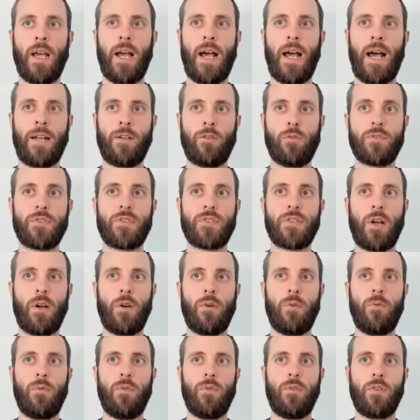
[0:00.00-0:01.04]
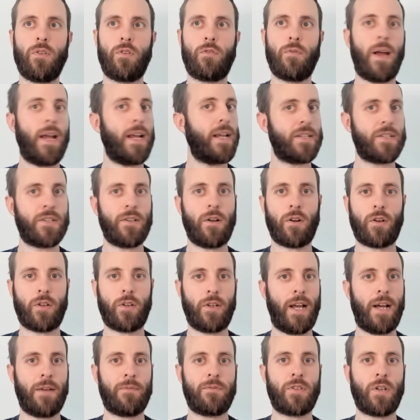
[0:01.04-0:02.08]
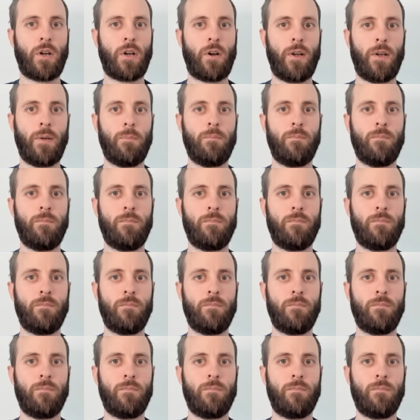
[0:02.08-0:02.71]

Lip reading: And also, Greg is not going to have time